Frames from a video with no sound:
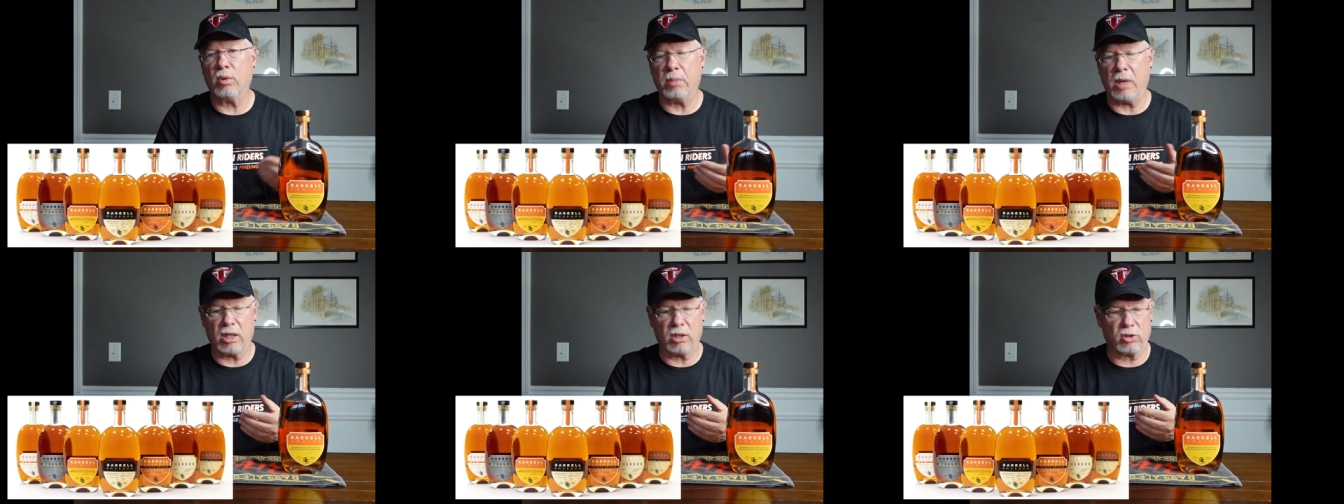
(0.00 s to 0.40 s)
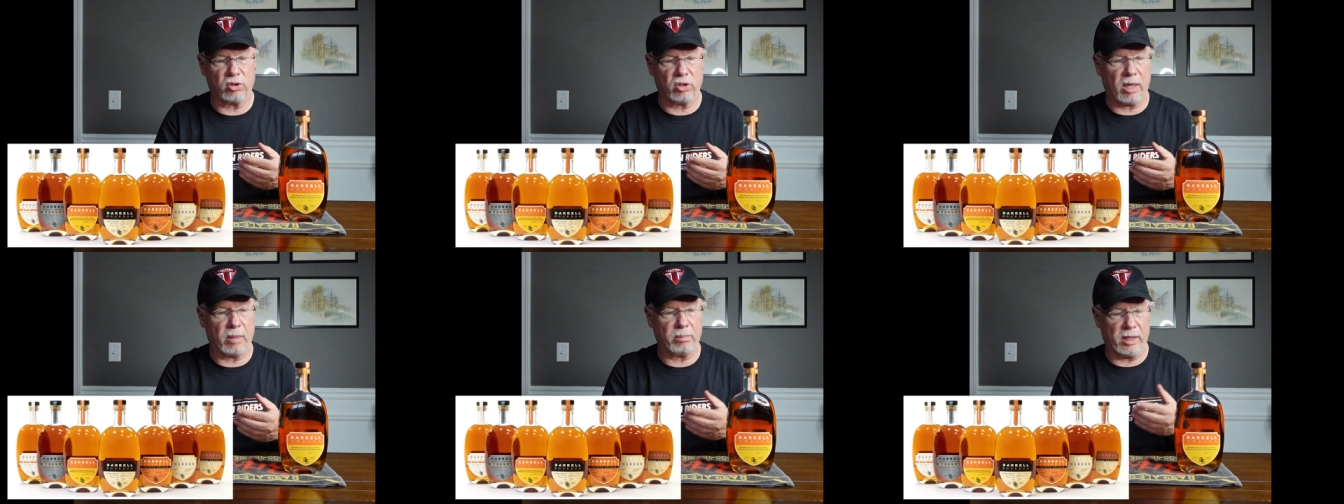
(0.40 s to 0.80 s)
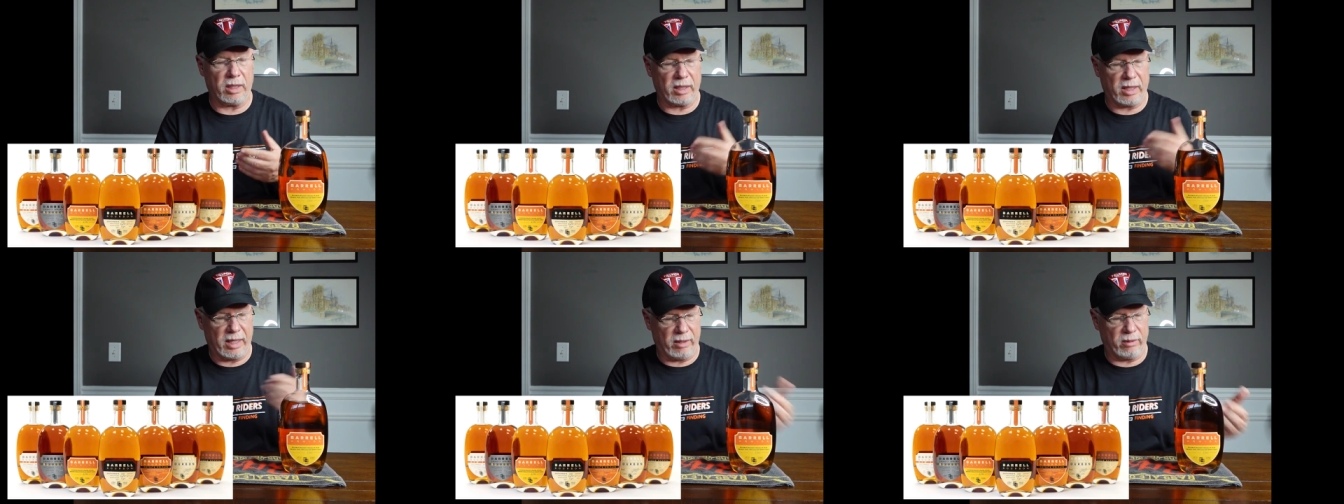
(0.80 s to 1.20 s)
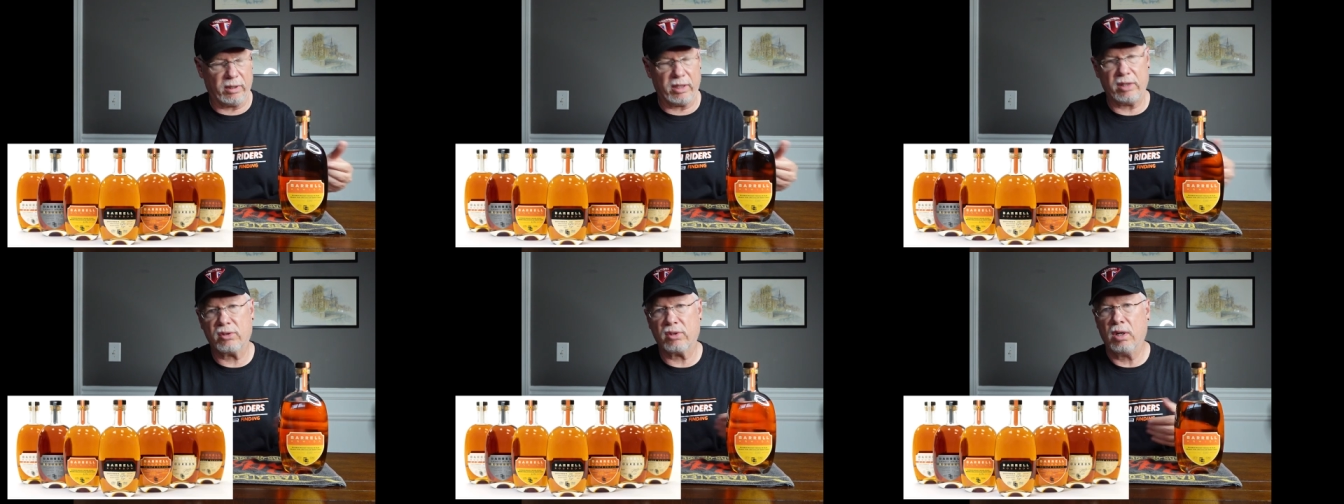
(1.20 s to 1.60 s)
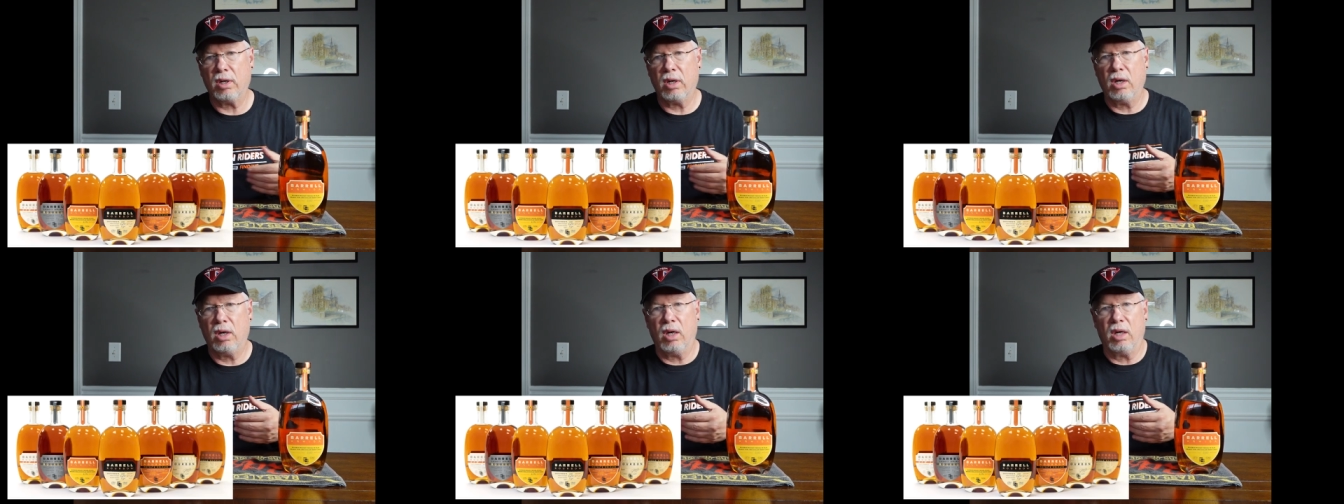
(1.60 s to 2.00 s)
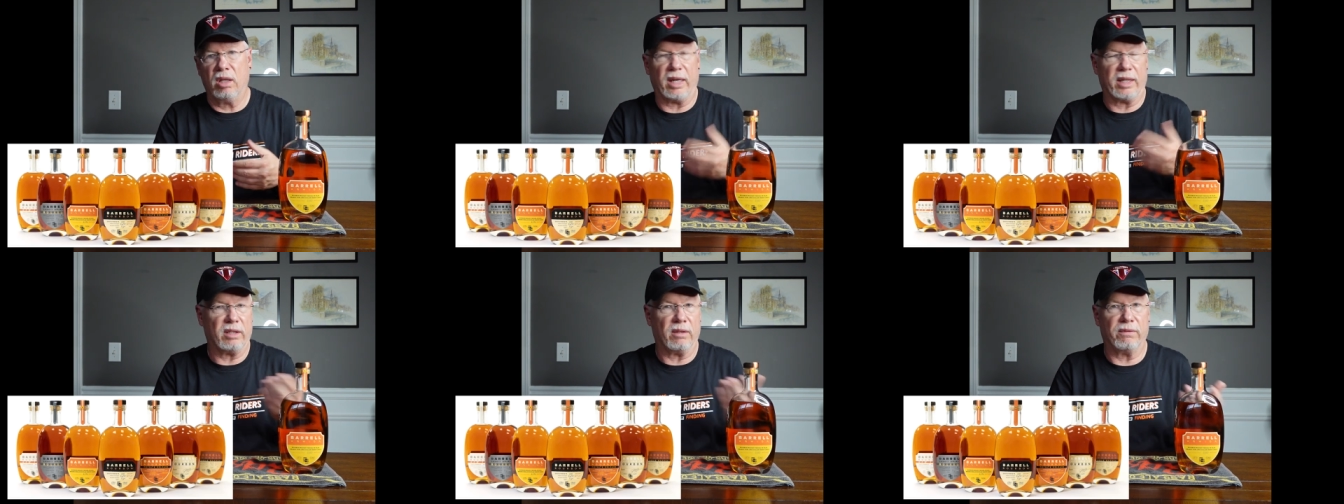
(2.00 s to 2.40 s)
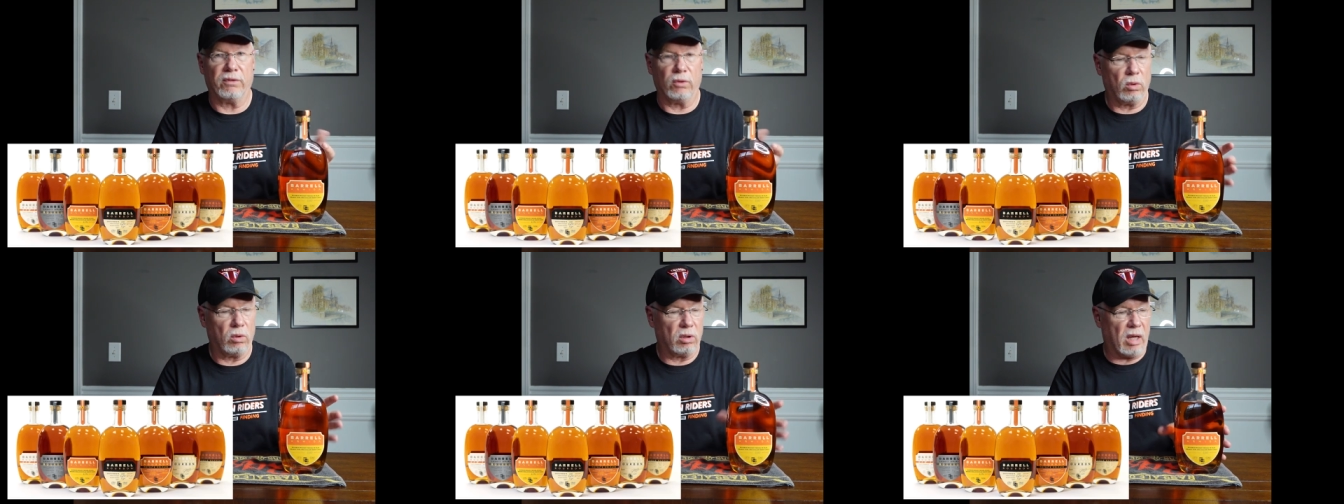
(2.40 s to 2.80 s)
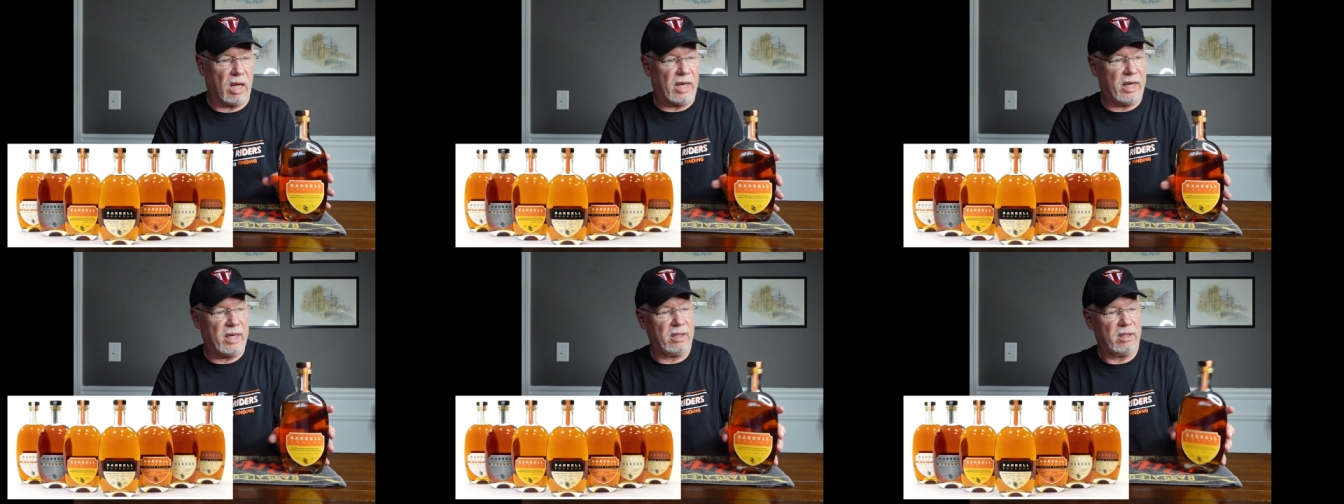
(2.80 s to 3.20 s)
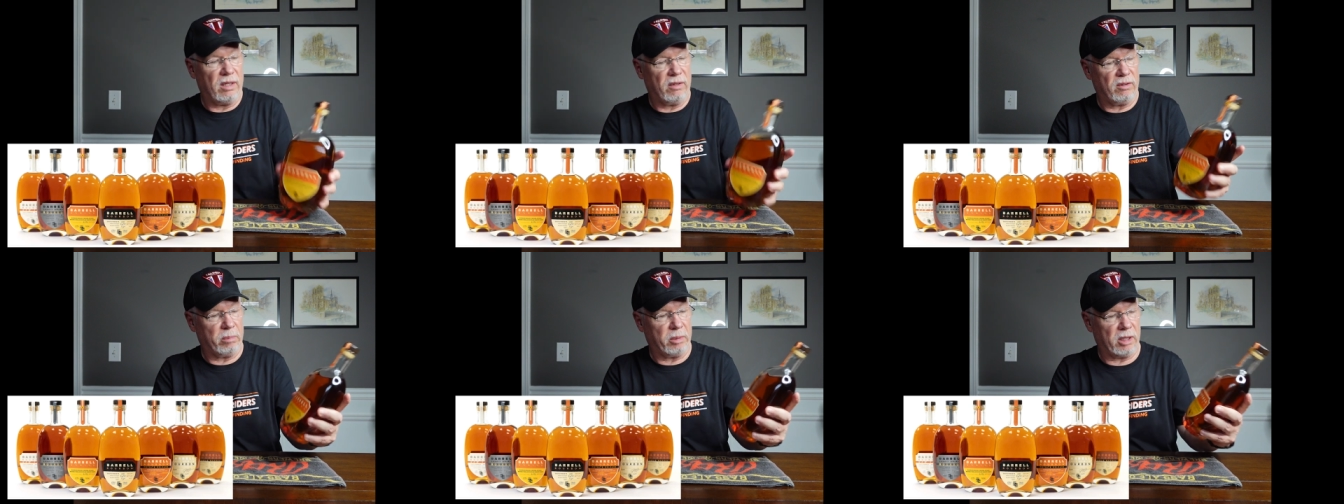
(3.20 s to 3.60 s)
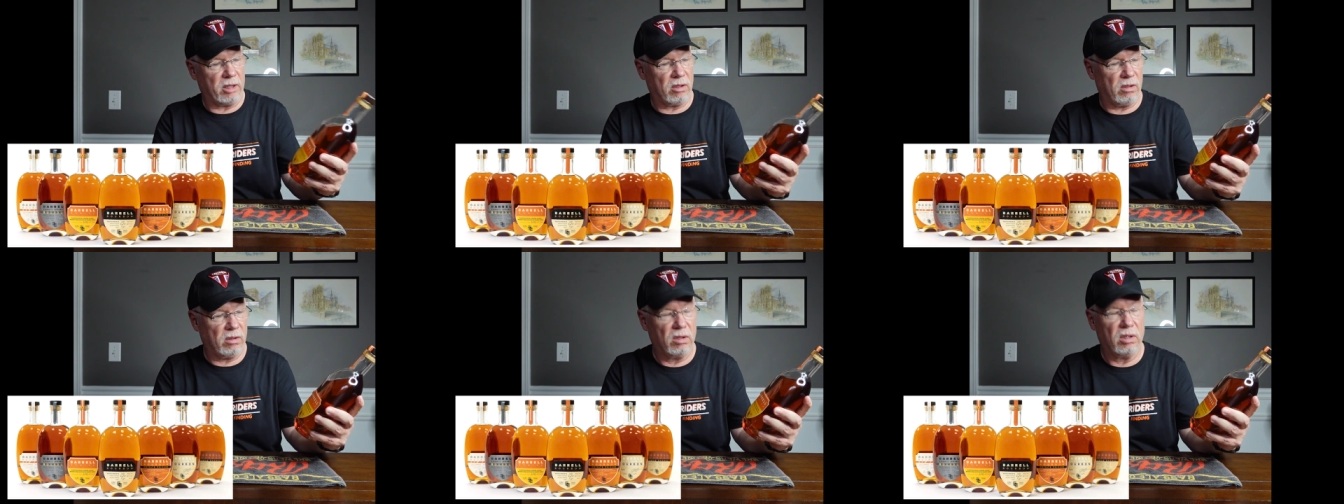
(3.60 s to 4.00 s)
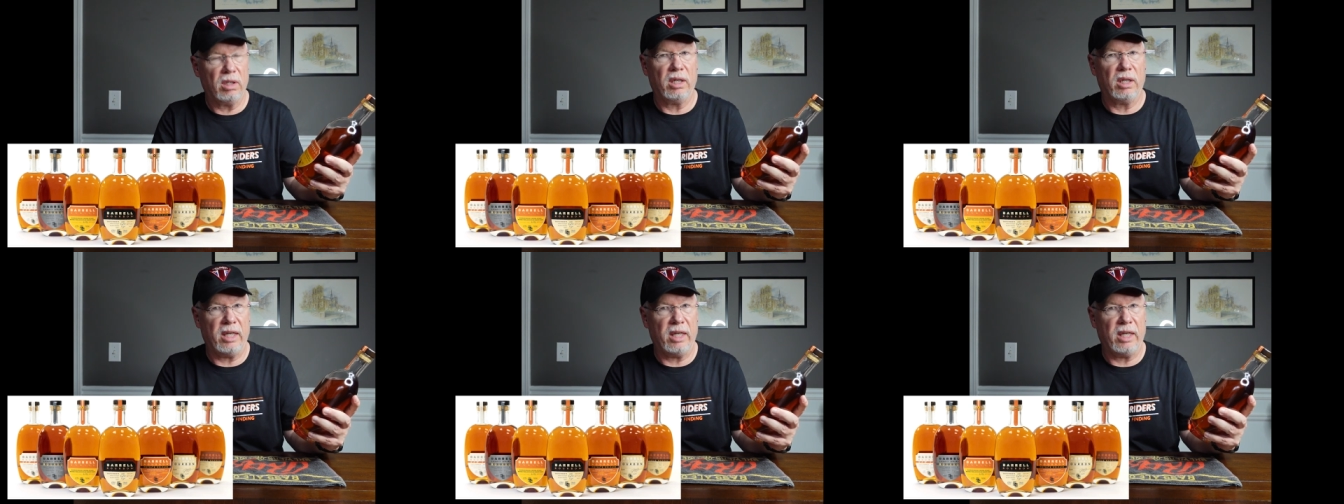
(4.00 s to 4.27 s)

bottle shop that carries like the full line of the Barrell,